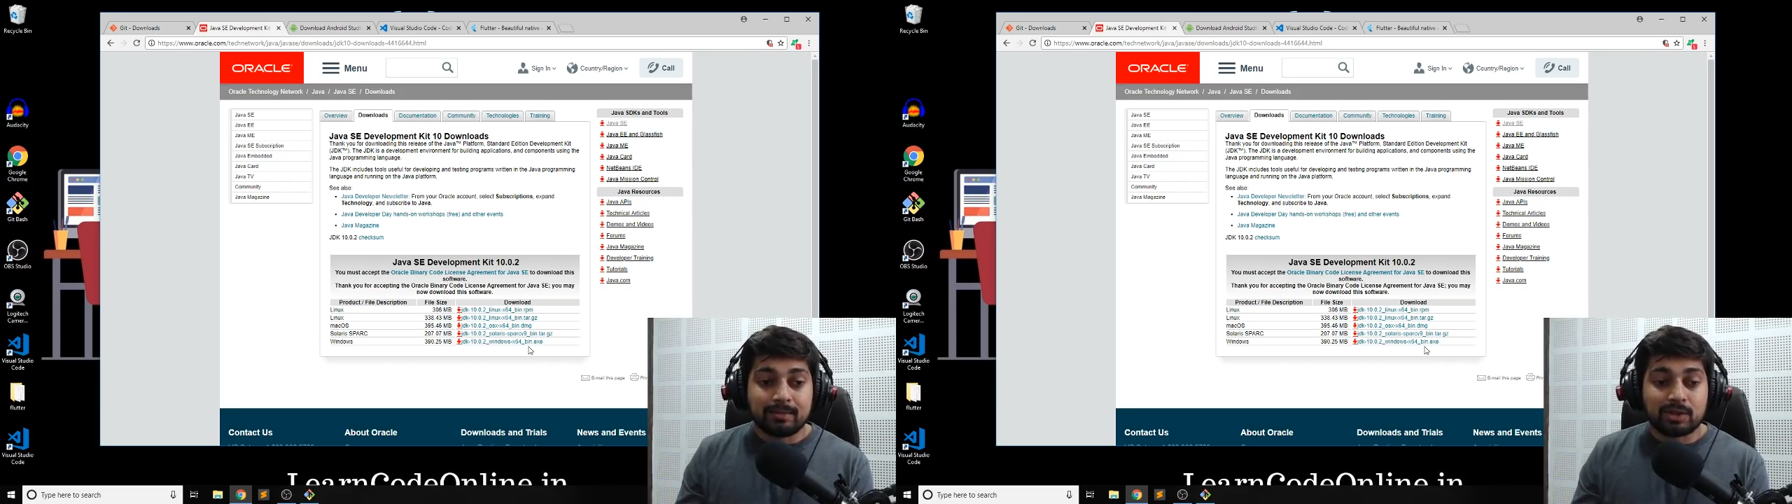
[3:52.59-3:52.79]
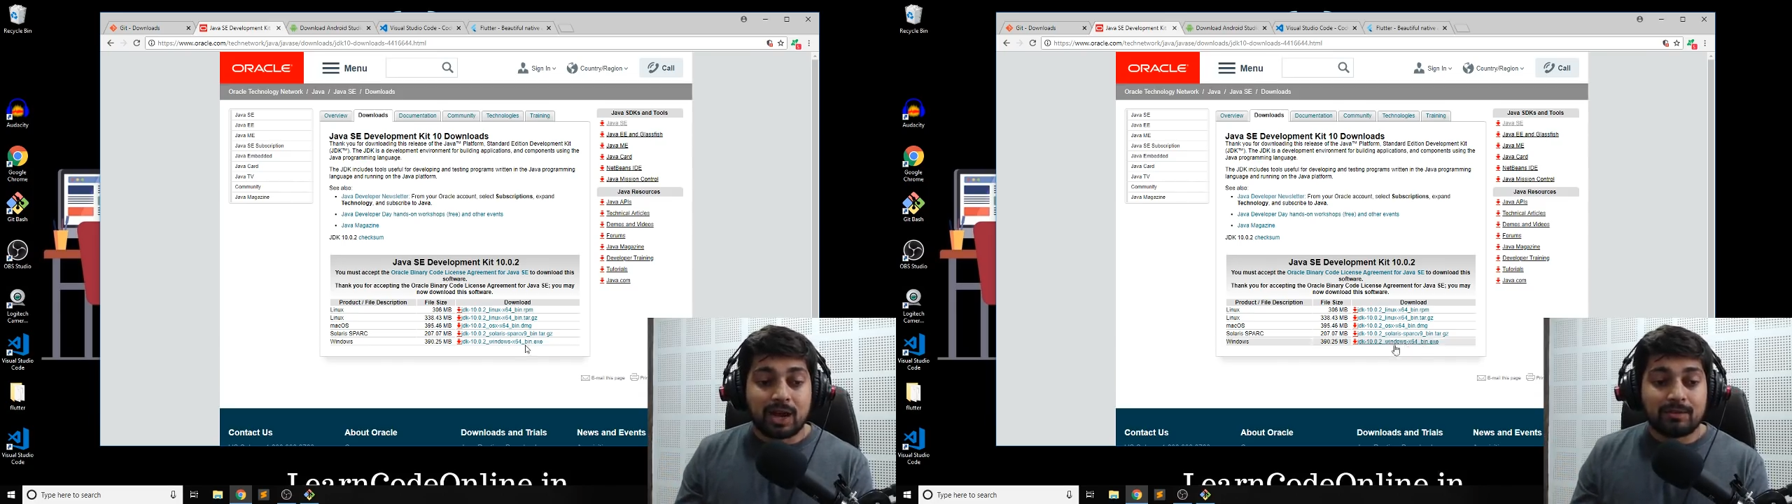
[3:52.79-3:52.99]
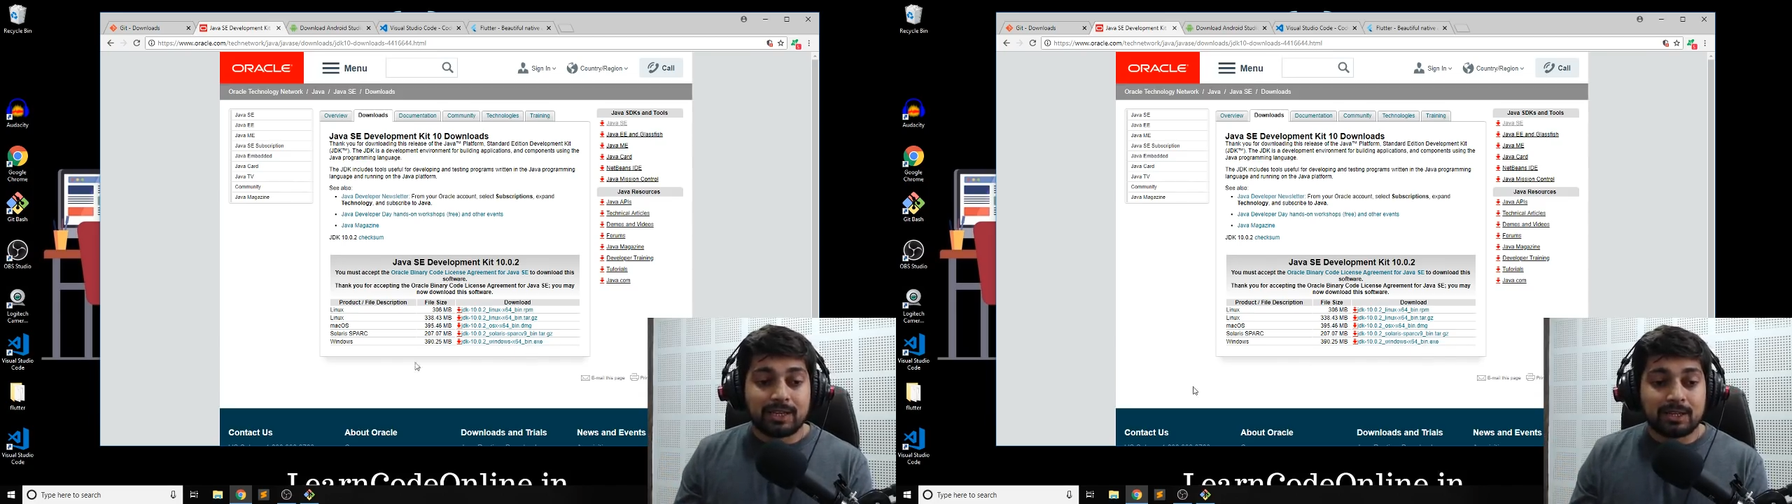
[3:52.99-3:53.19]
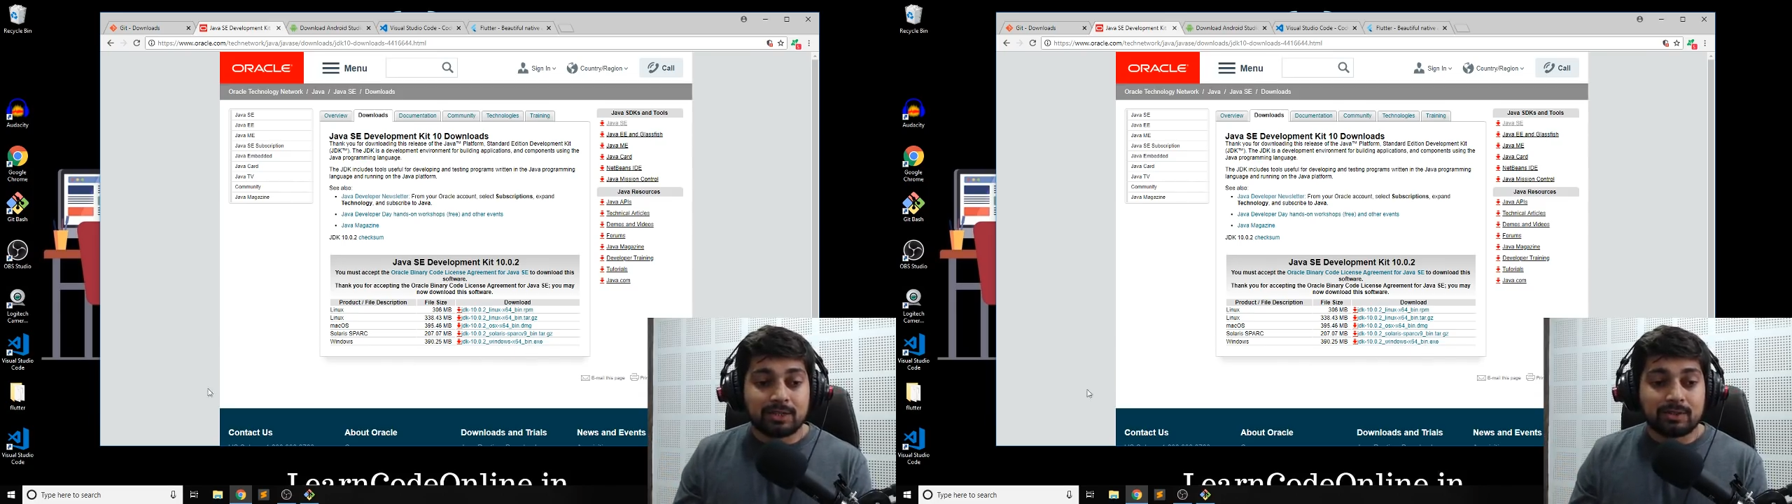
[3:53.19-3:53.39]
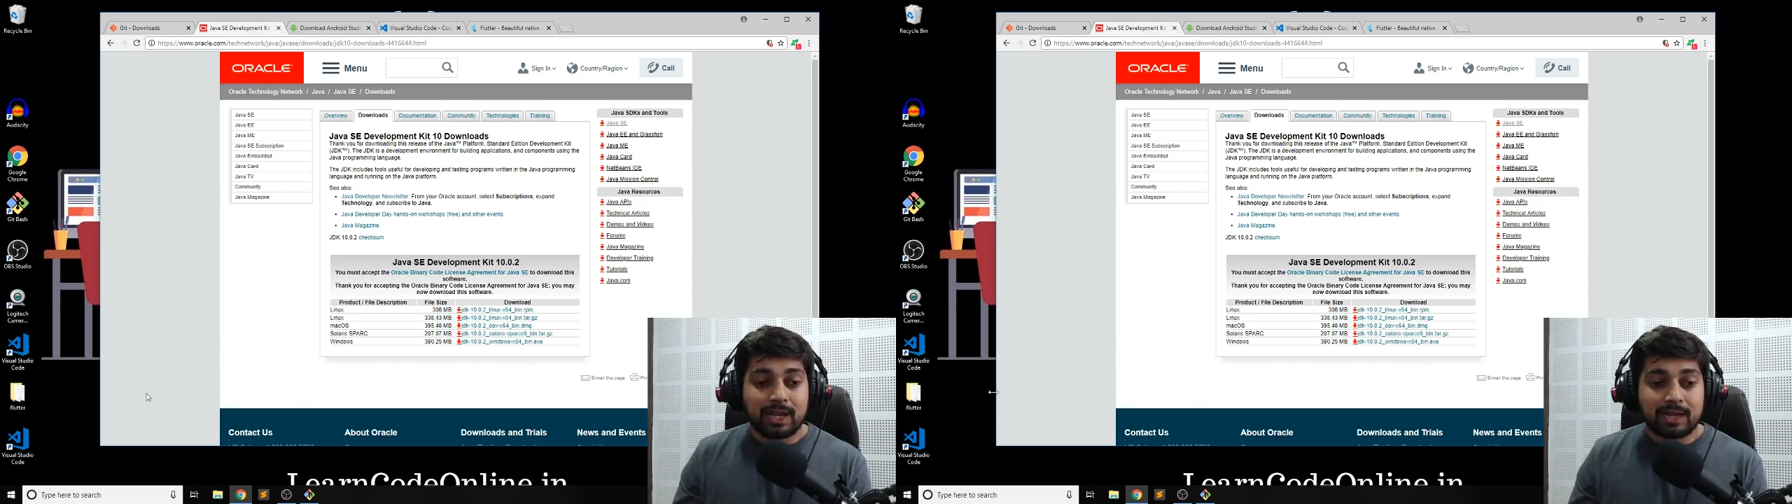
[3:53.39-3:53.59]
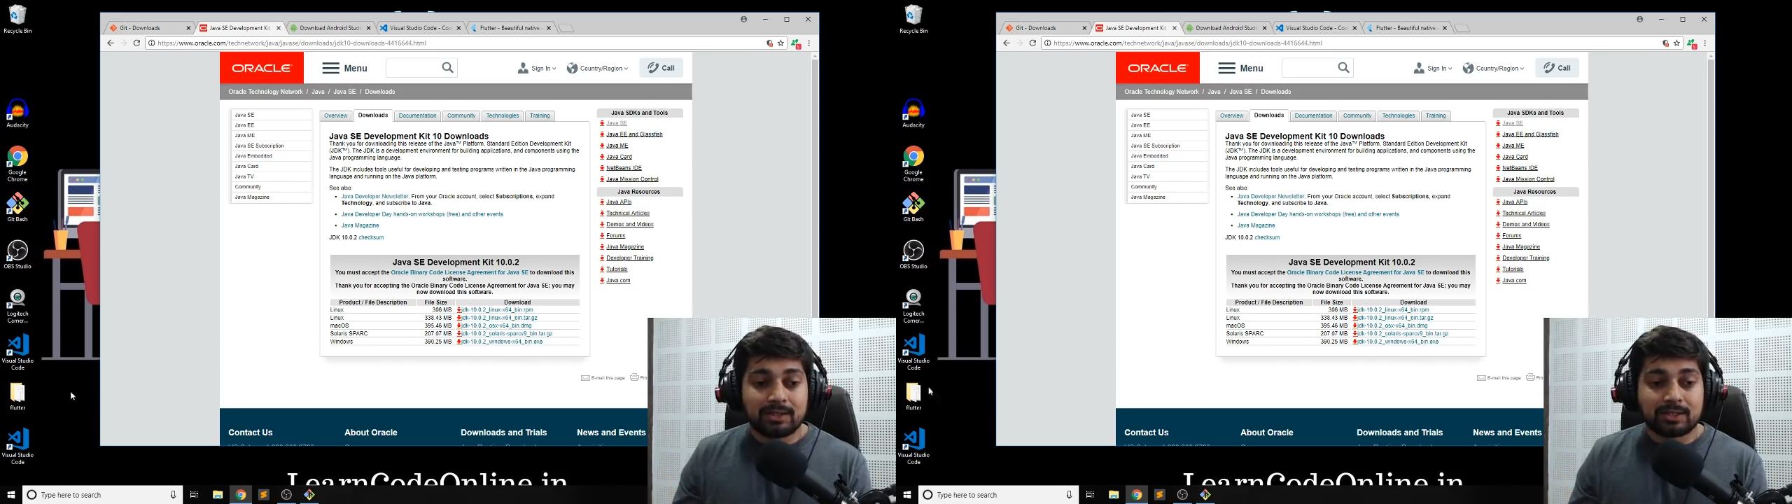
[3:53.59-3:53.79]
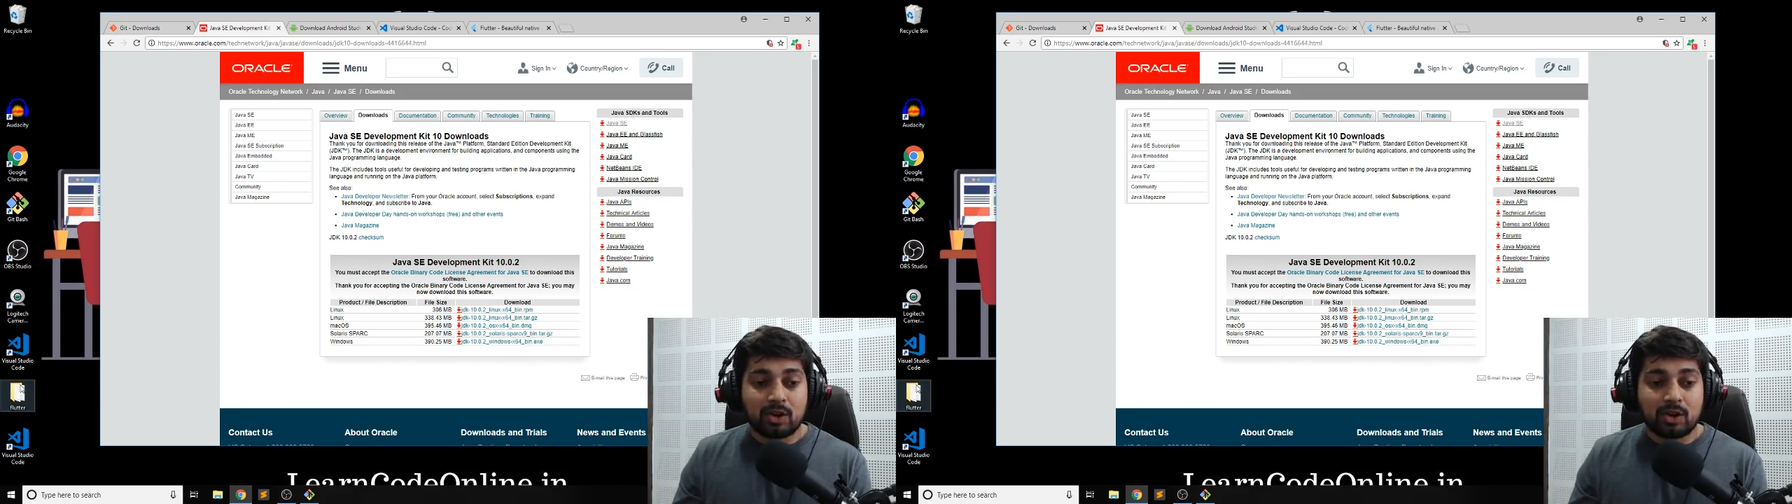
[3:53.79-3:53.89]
So how we can do that? Just